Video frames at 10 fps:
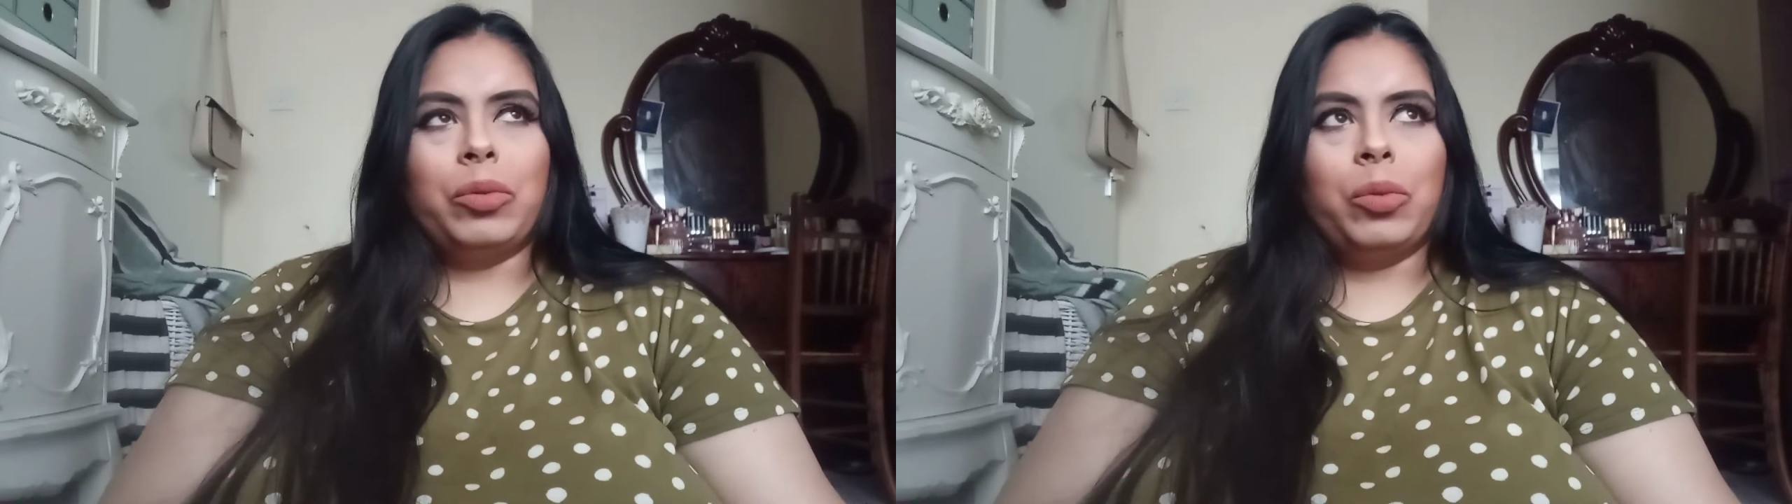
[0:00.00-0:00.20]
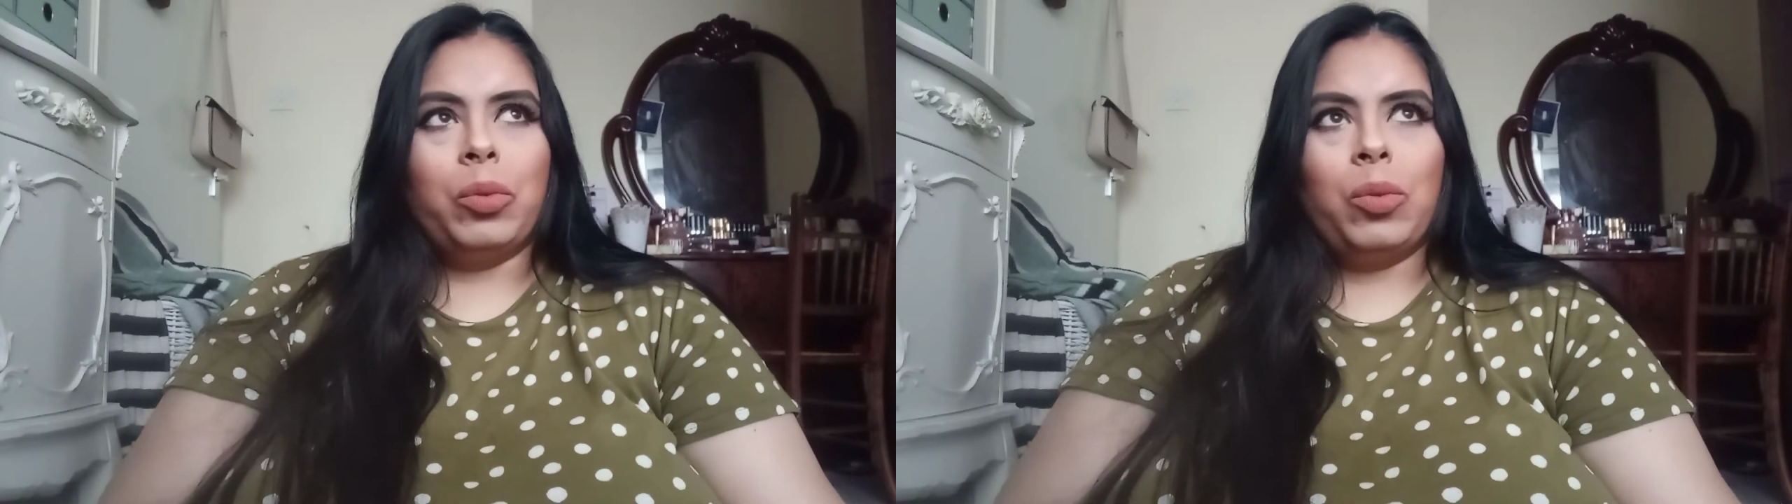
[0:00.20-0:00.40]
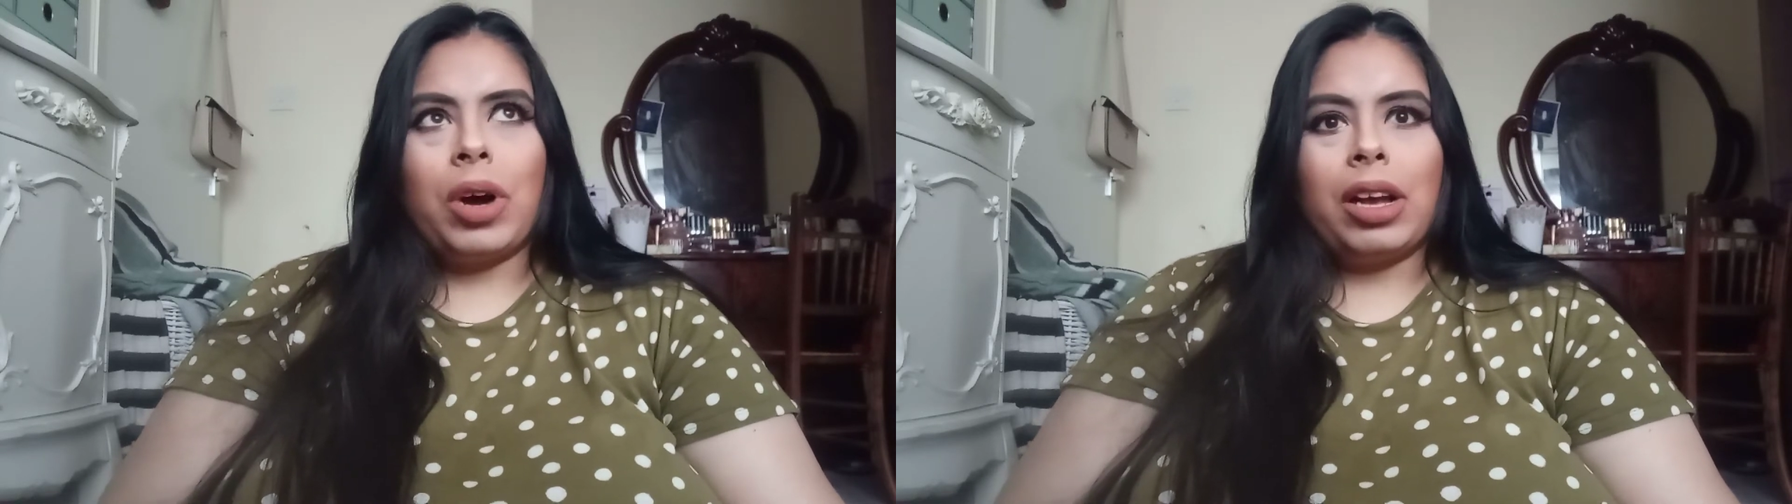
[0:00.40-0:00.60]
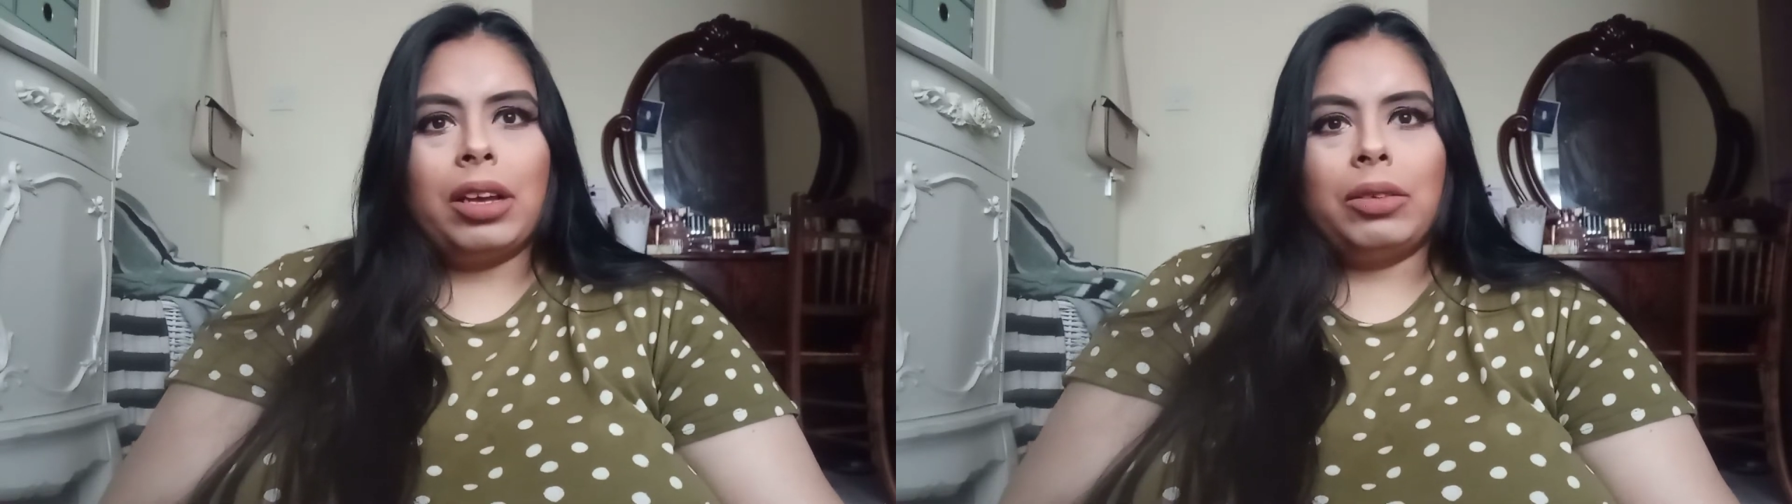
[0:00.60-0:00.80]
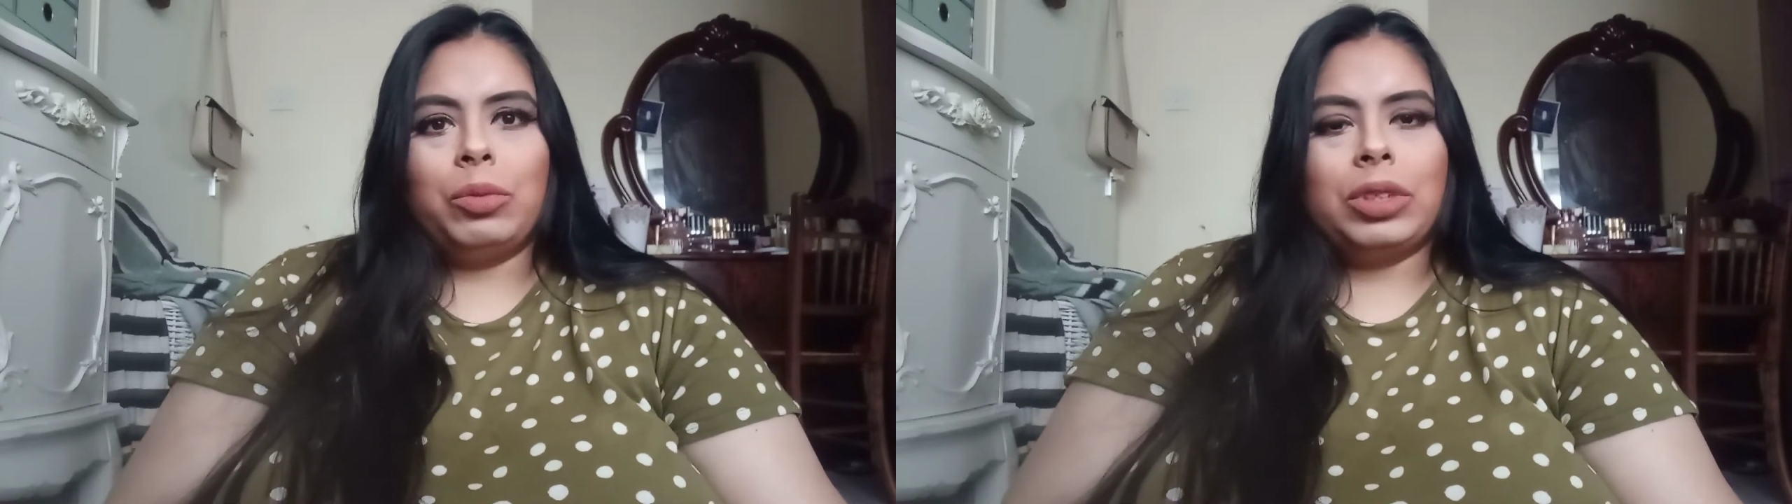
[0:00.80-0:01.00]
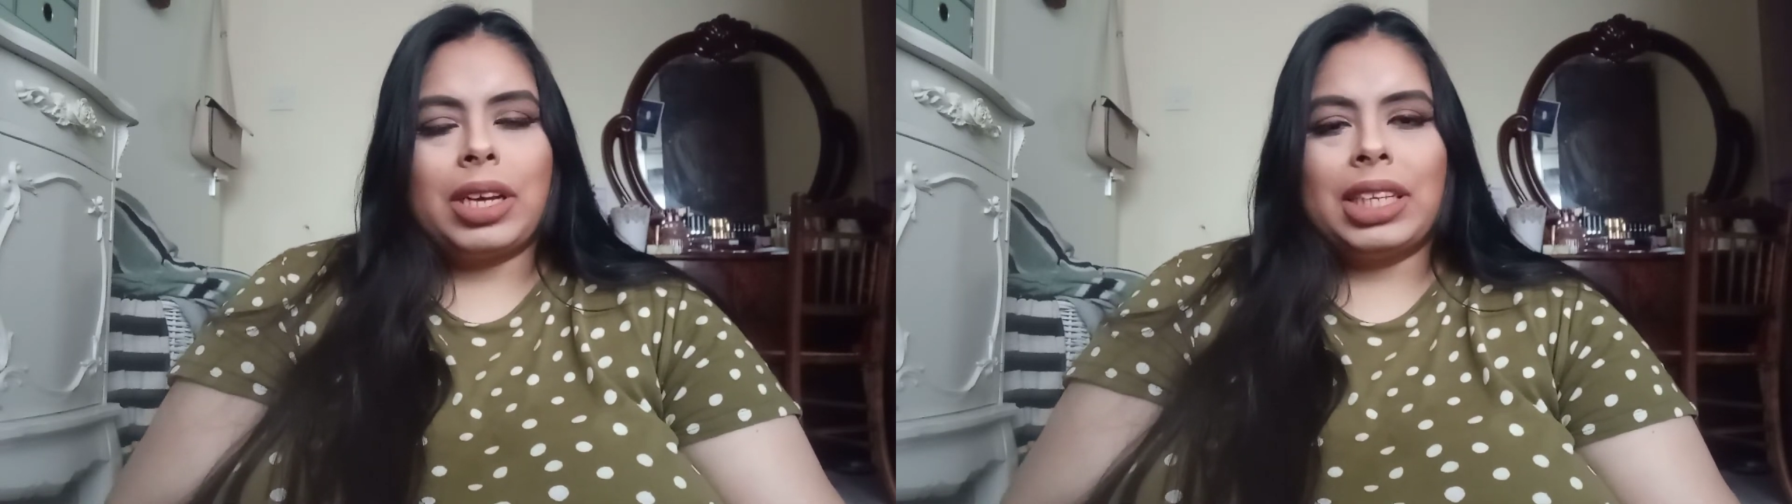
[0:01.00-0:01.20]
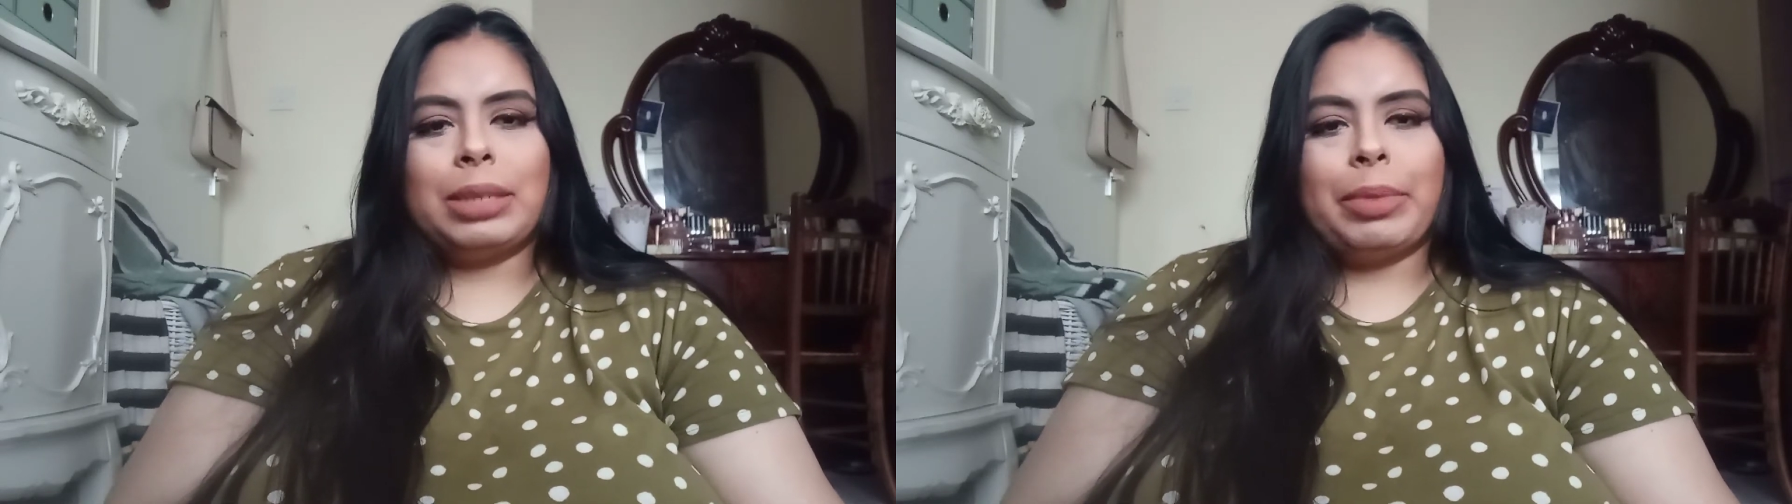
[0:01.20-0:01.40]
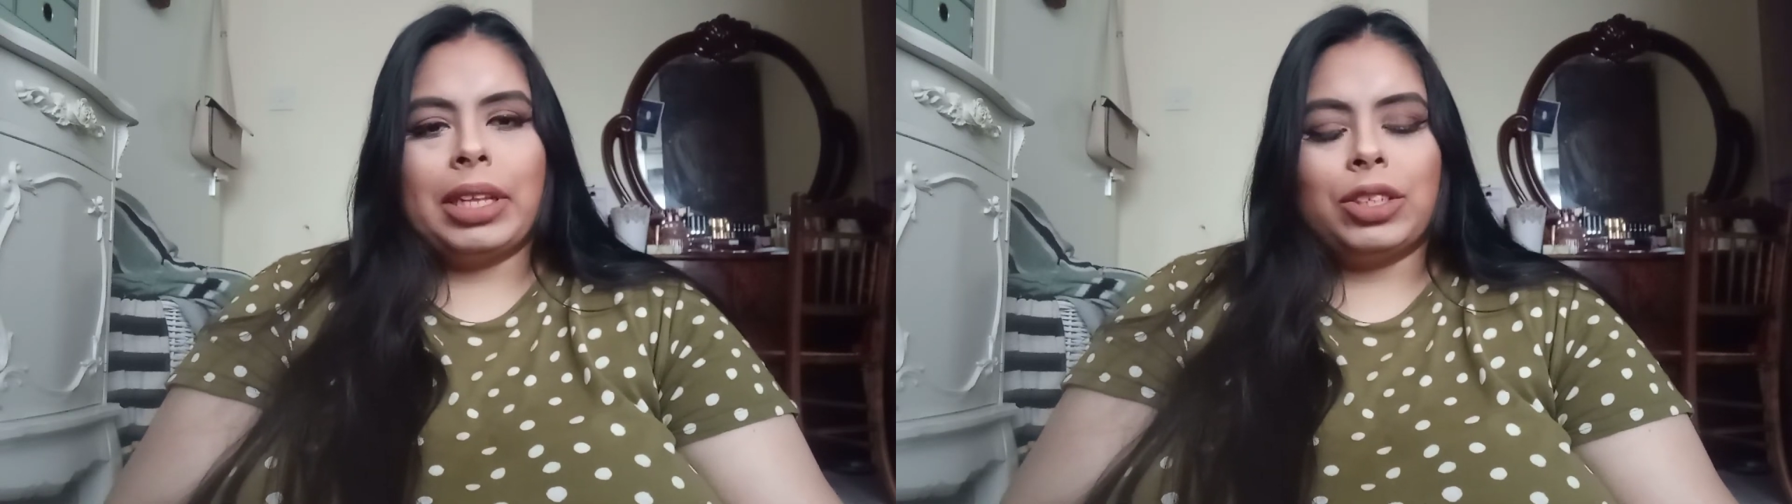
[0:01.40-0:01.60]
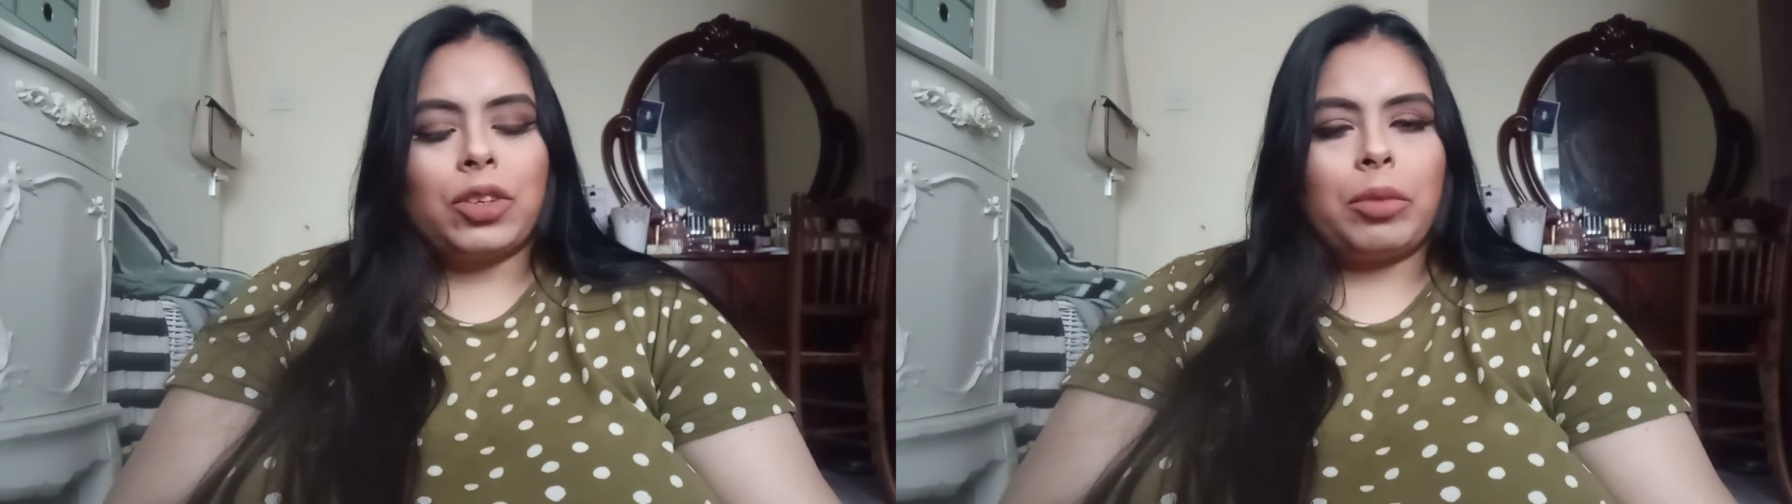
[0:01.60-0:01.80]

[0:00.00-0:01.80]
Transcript: why would I spend so